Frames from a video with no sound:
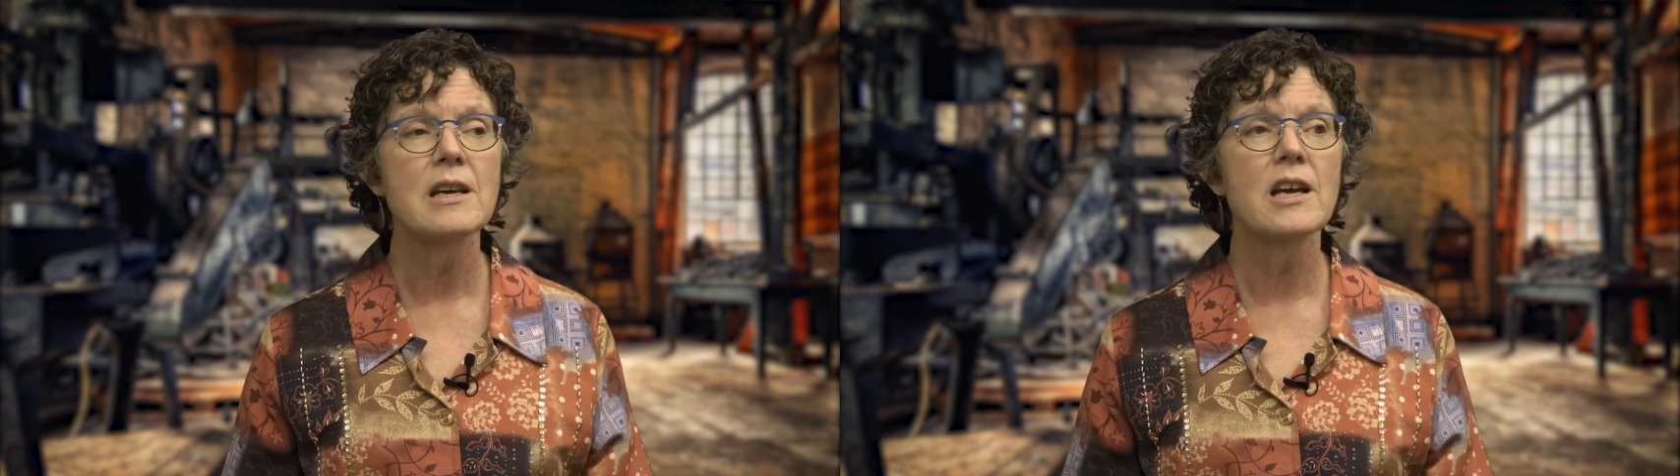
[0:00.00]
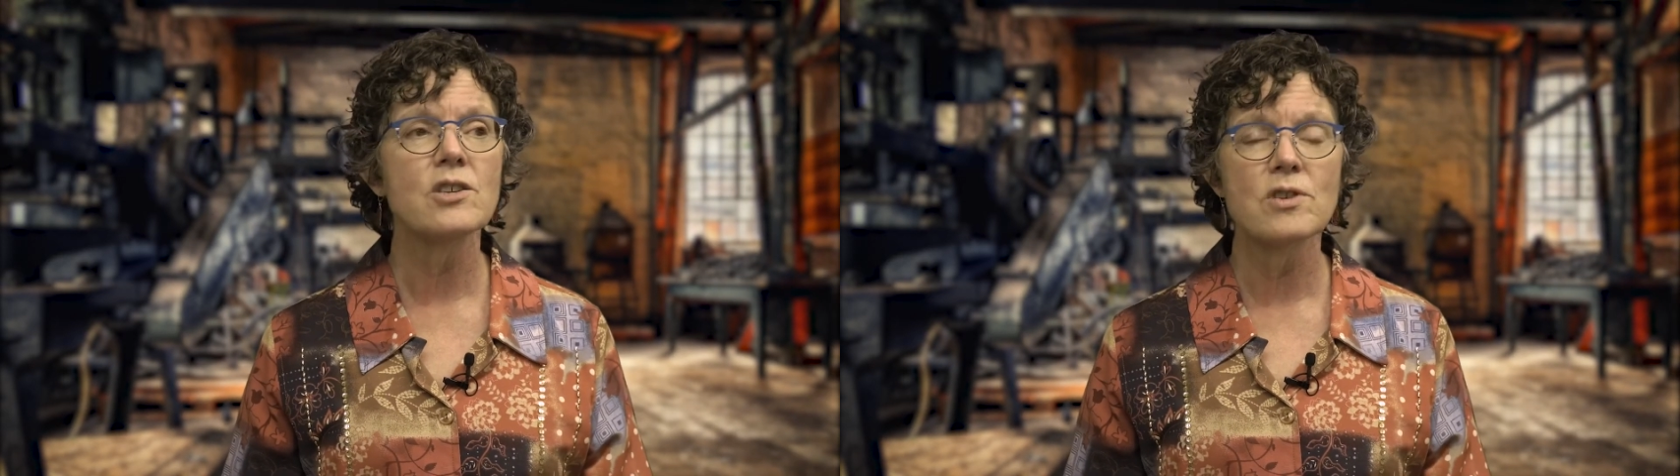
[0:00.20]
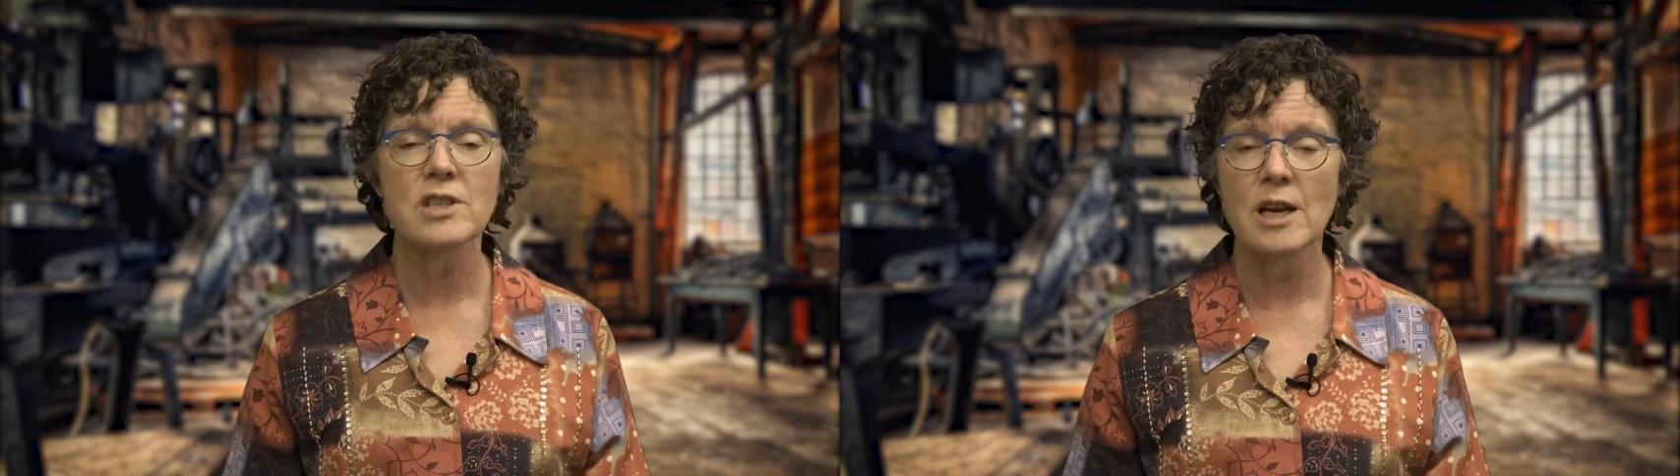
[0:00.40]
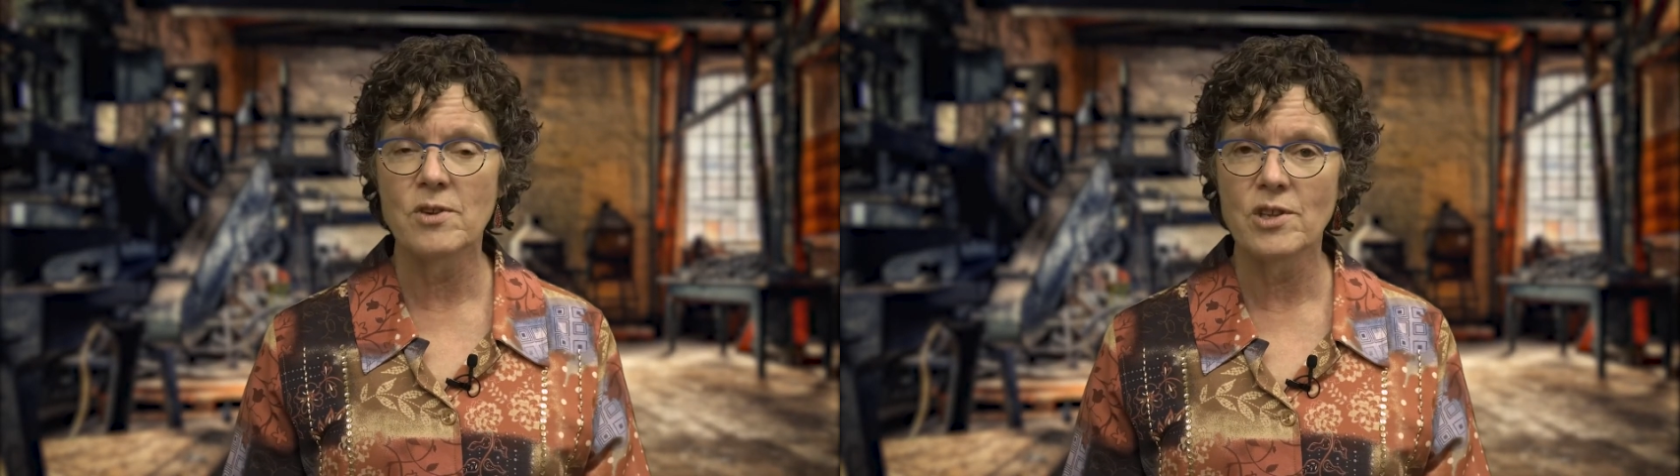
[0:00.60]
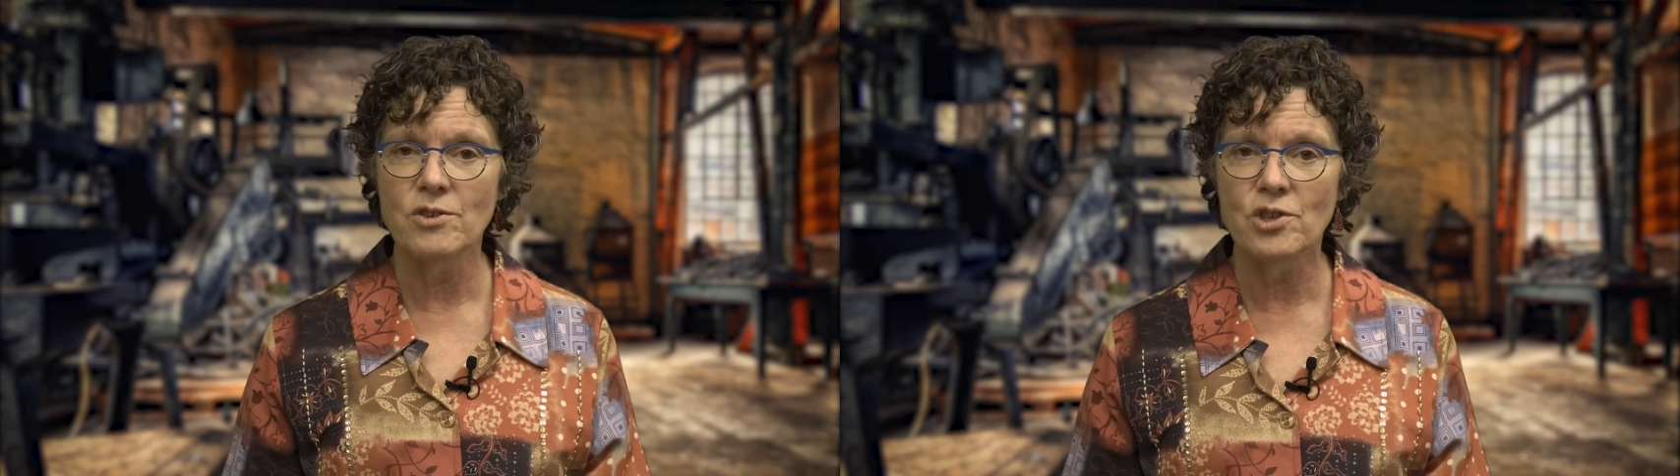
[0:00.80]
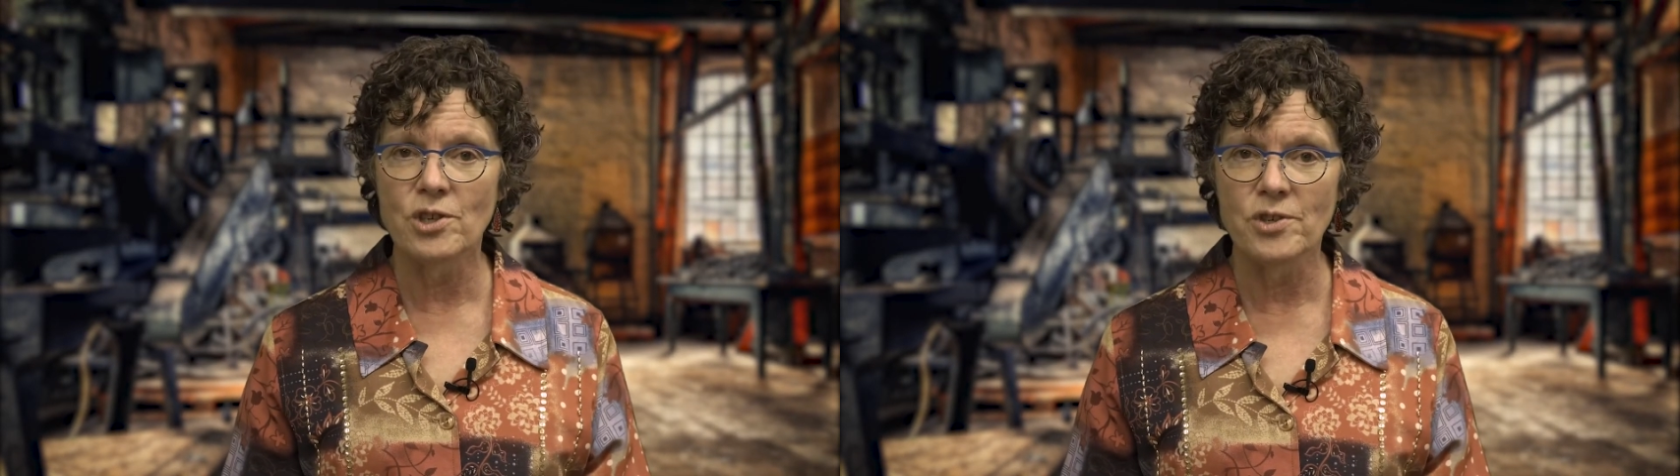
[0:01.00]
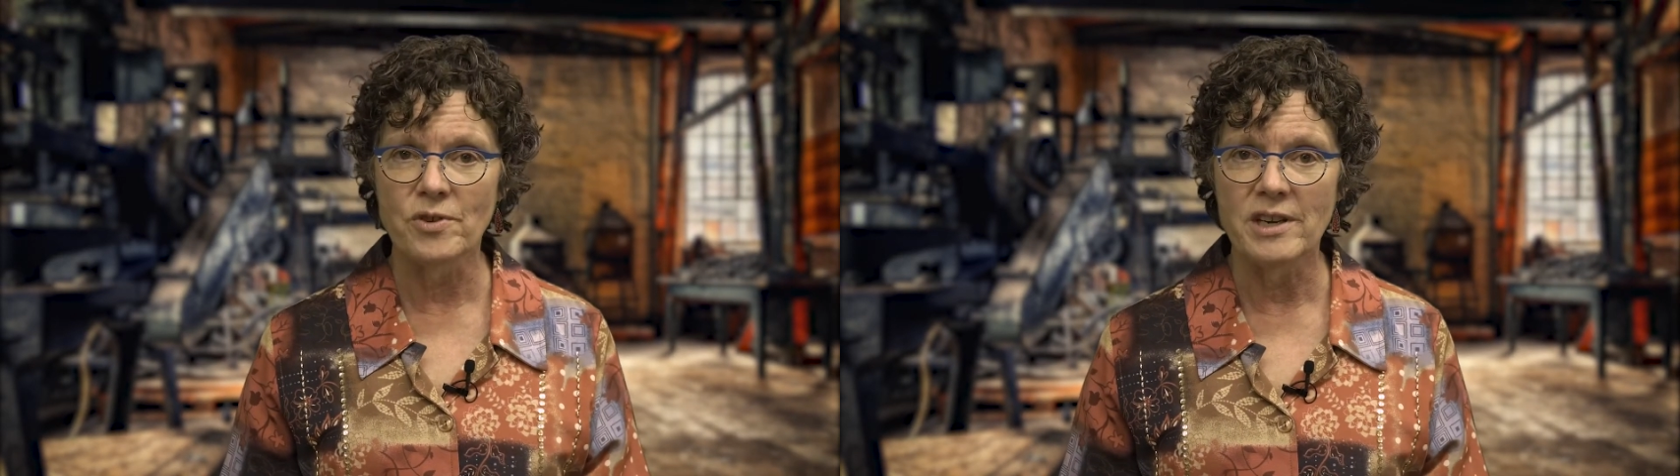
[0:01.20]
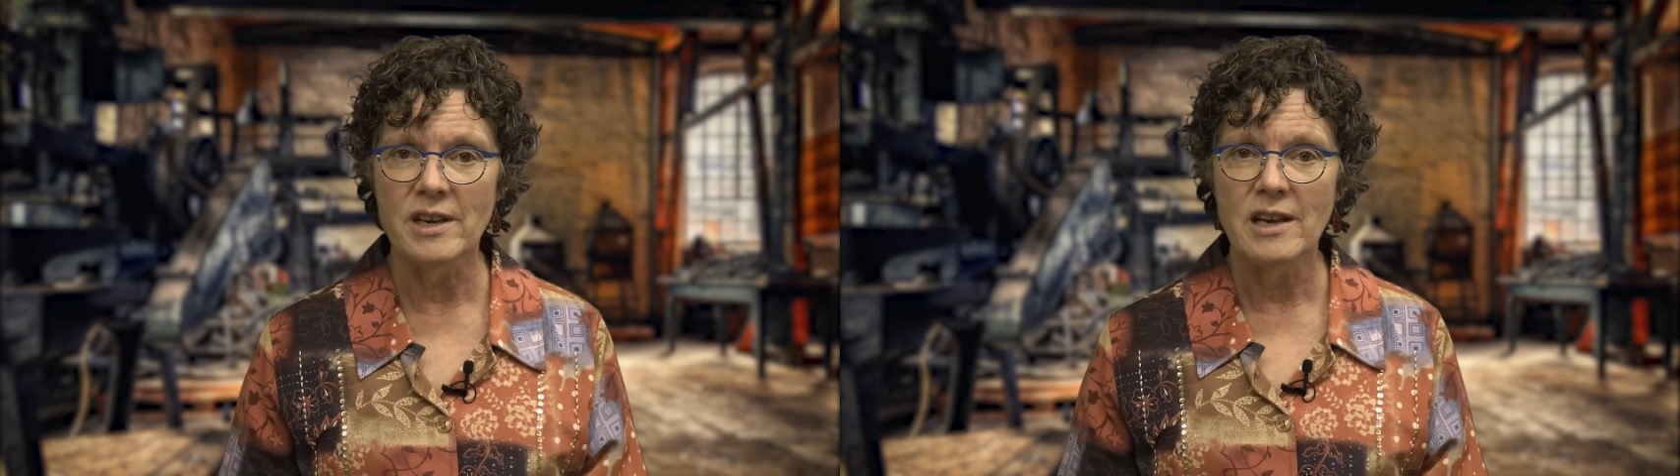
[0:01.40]
extra time with our
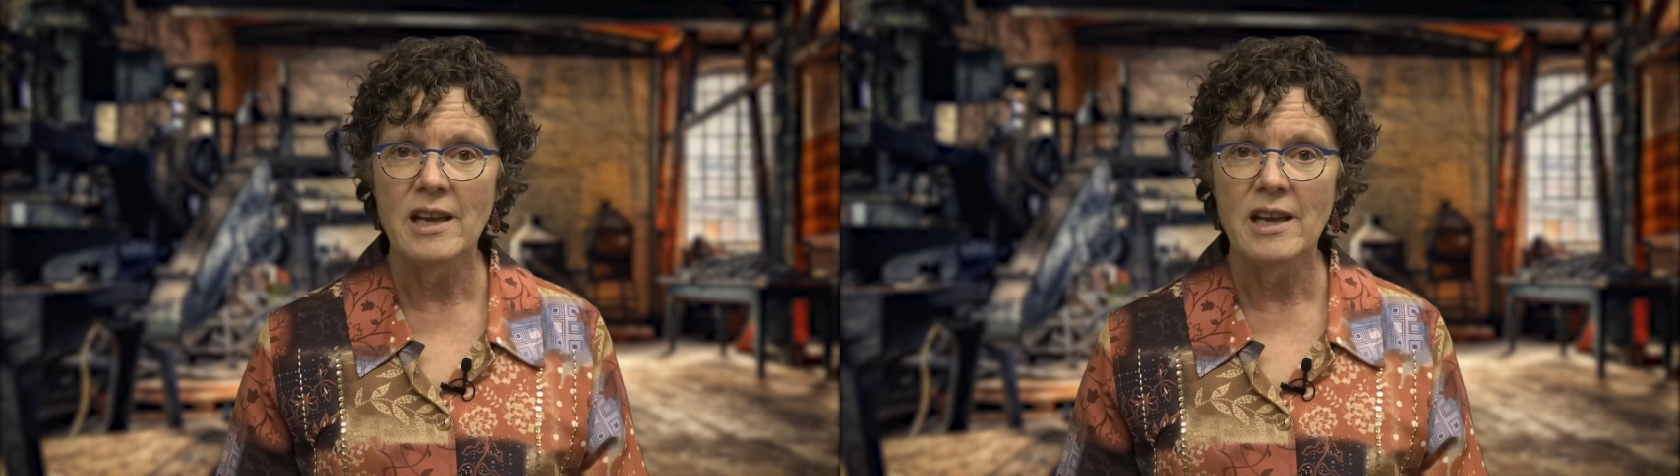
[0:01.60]
children.